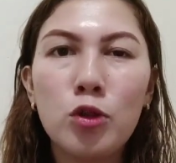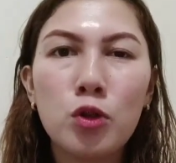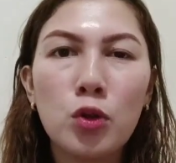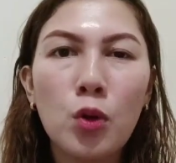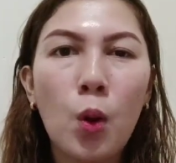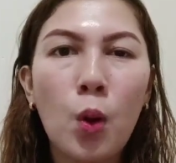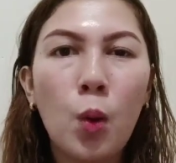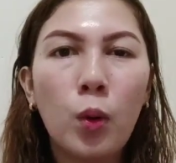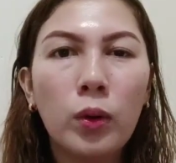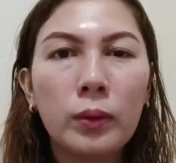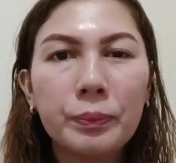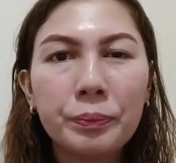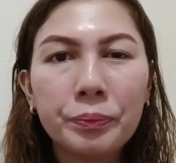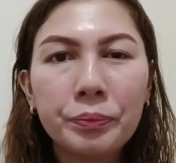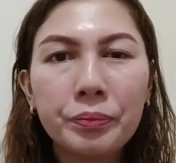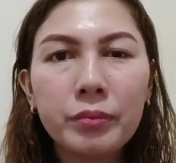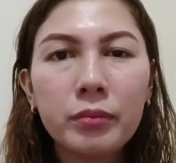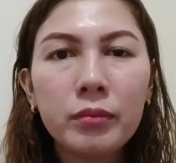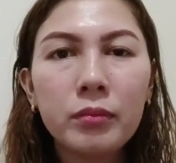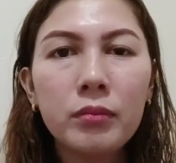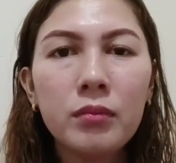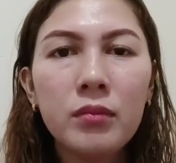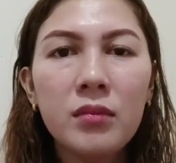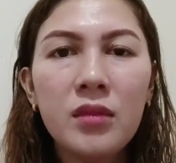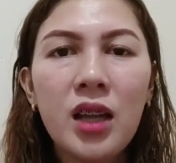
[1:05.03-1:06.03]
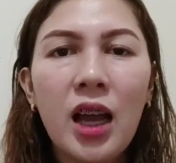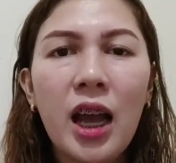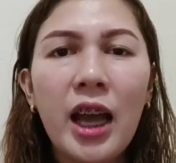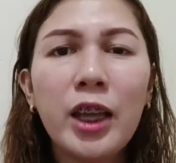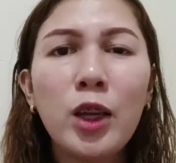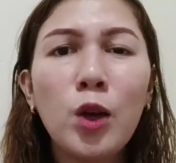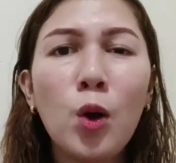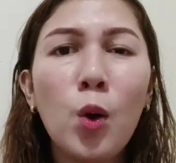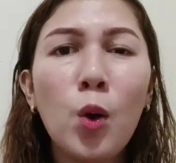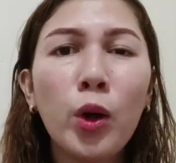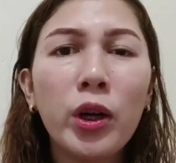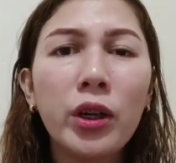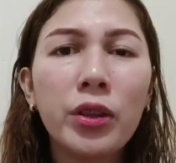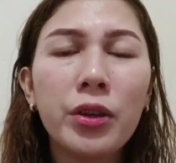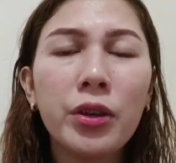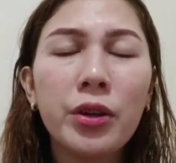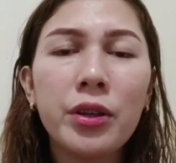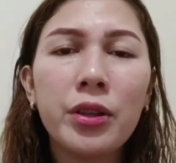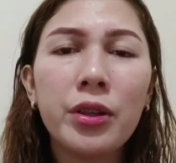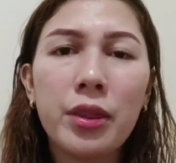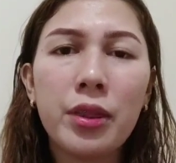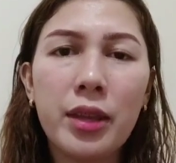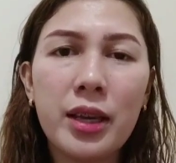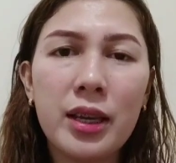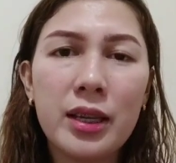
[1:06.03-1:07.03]
So, I
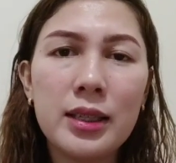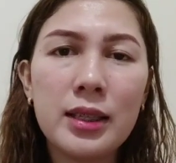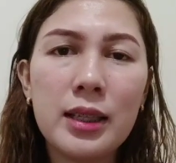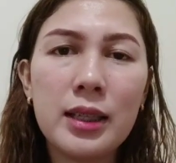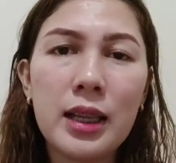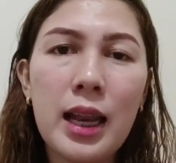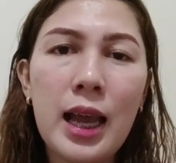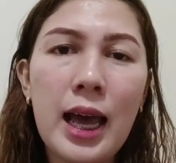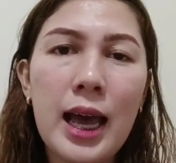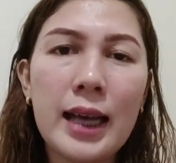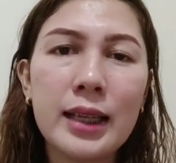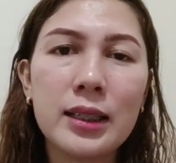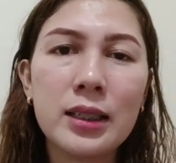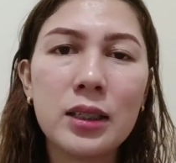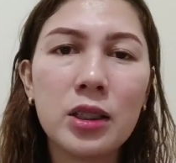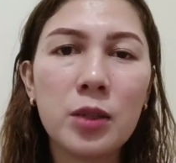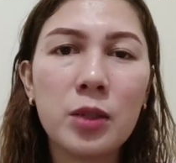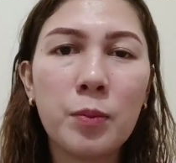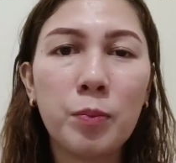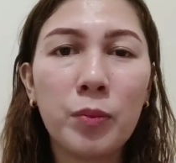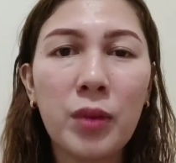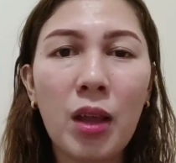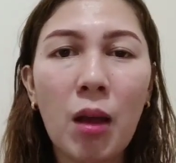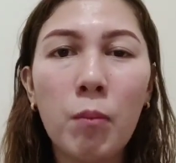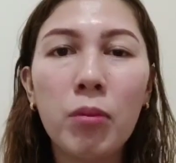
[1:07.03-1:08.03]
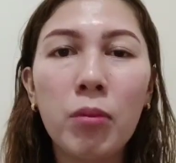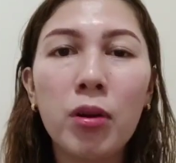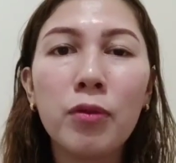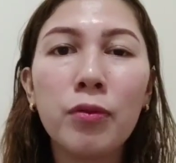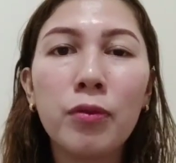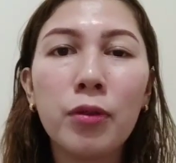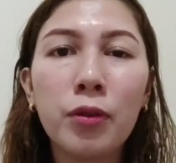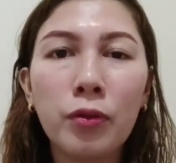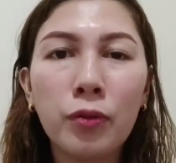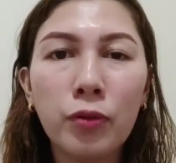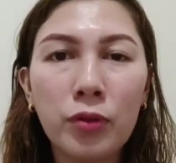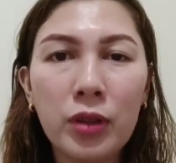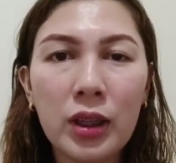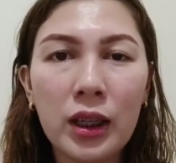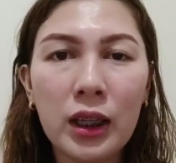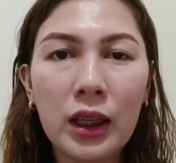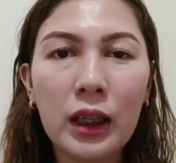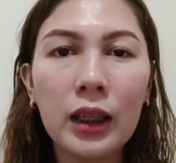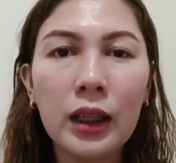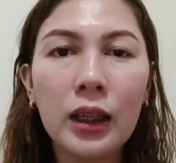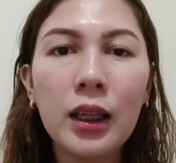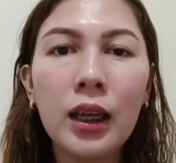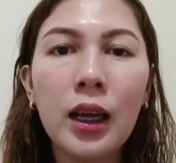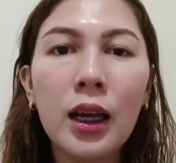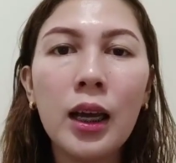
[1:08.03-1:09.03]
ordered this last September
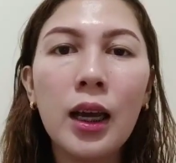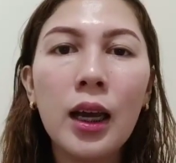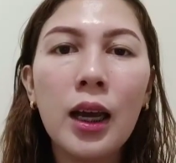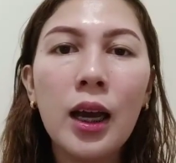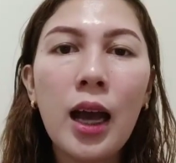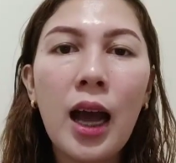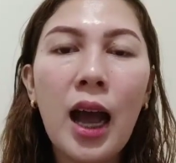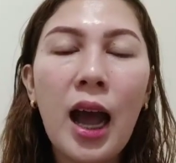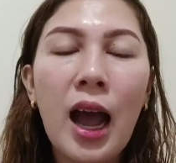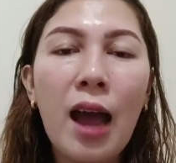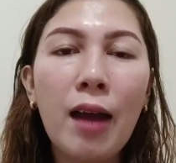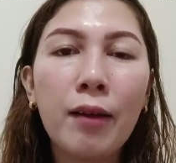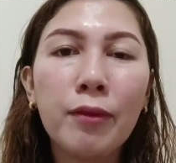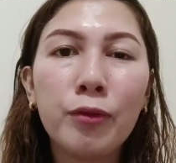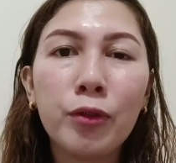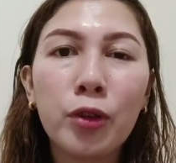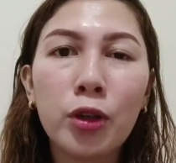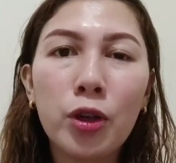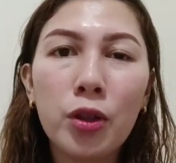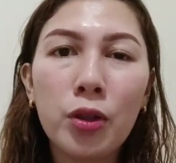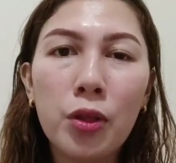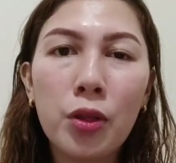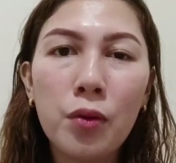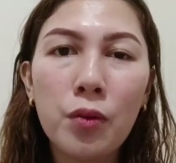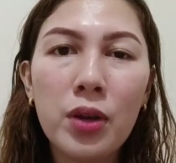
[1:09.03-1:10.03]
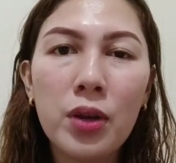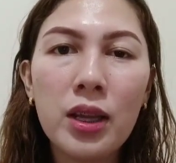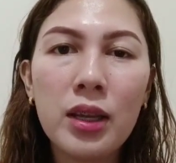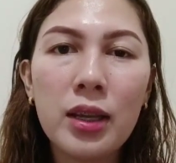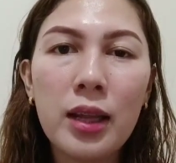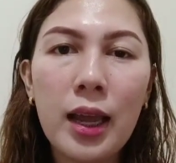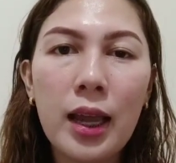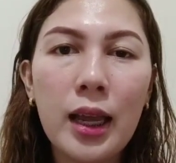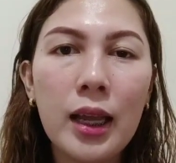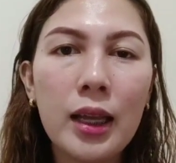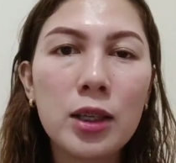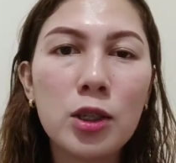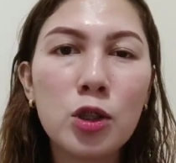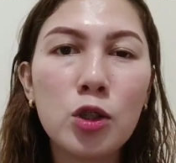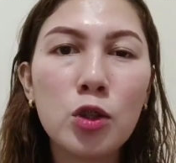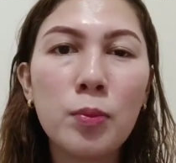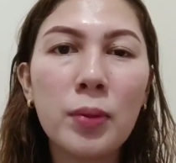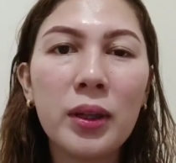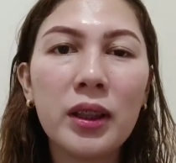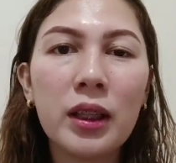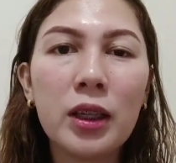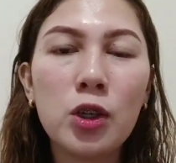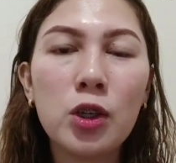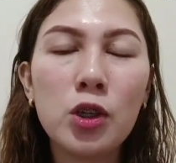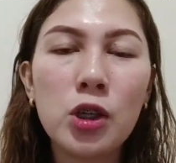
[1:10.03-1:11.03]
15. After 3
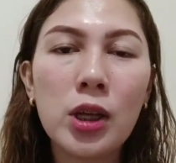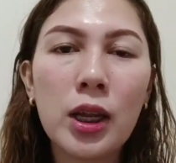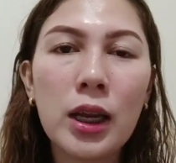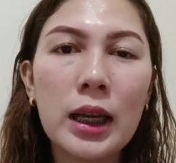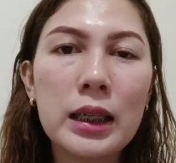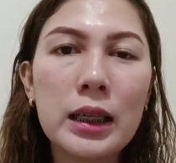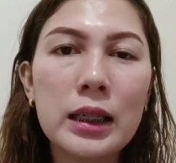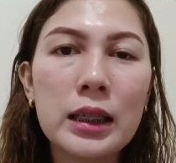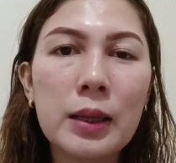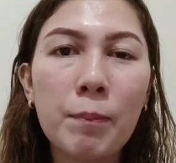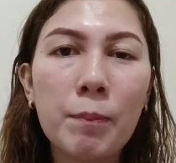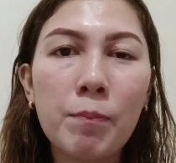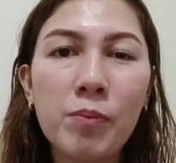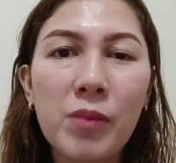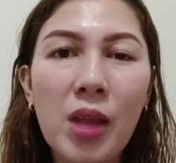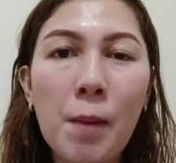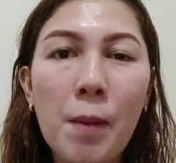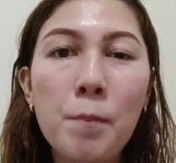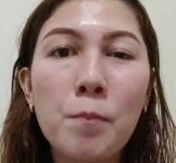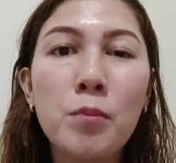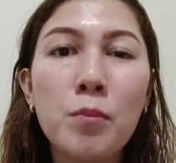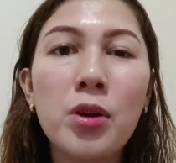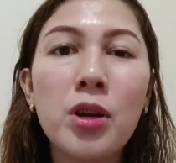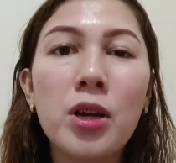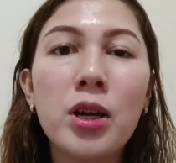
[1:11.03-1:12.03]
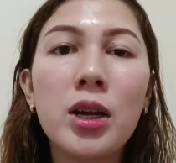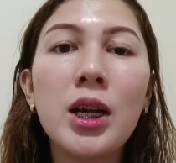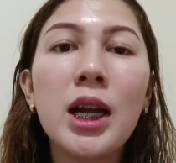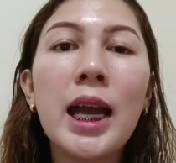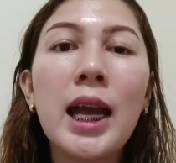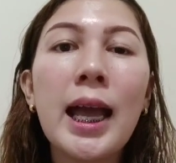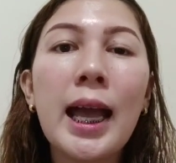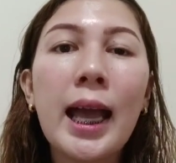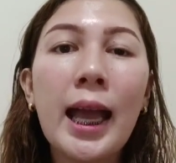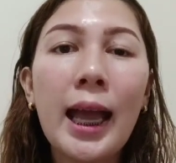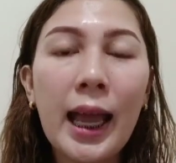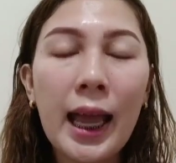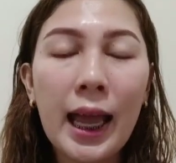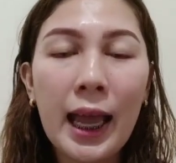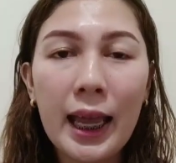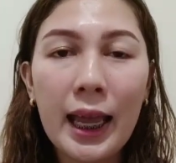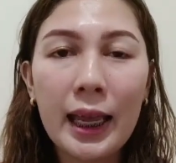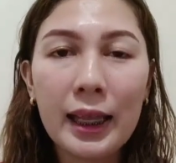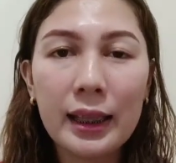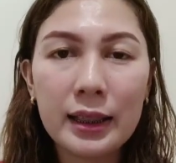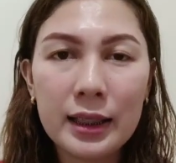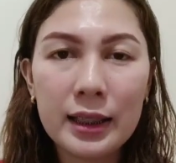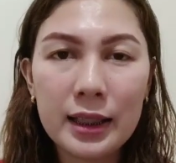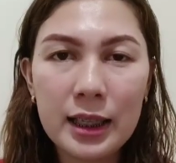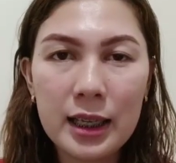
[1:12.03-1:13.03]
days, dumating siya ng September
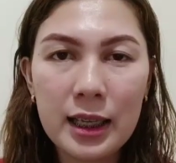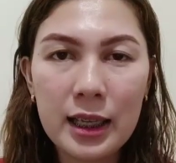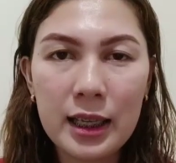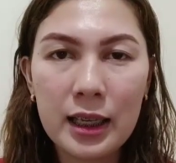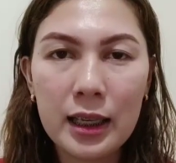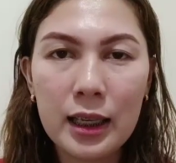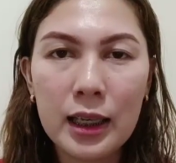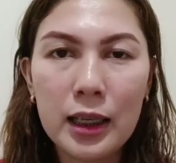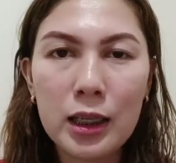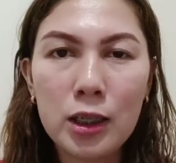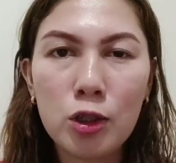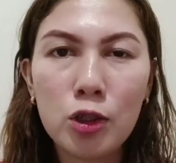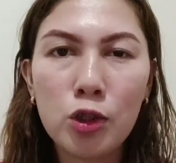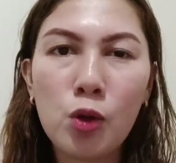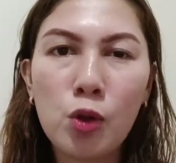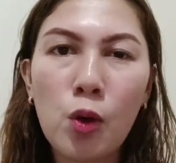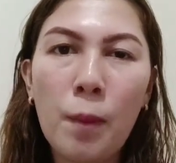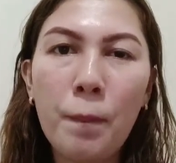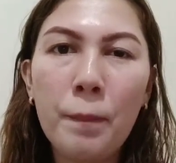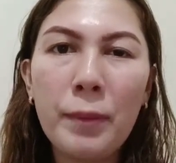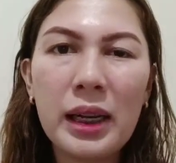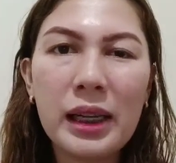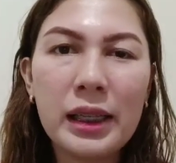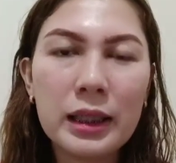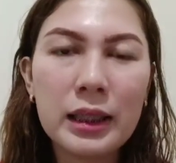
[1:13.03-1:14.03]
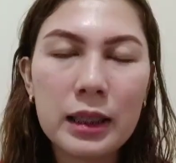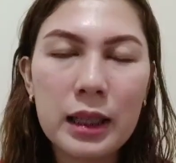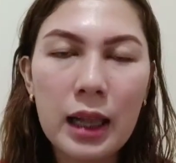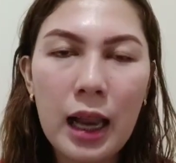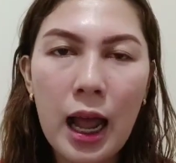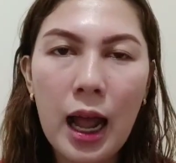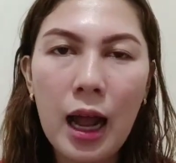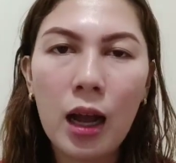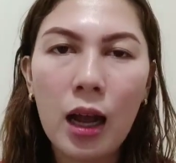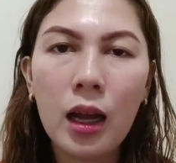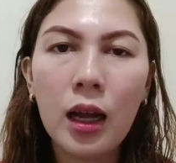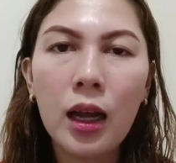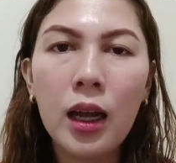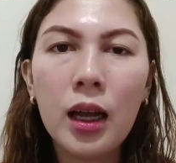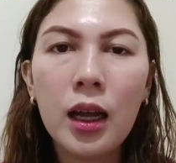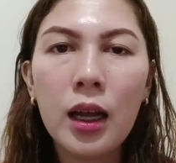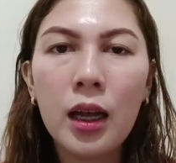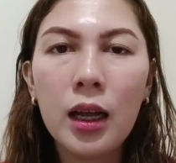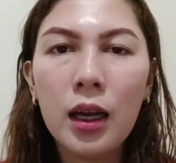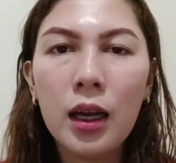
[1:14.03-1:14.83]
18. So, ang bilis lang.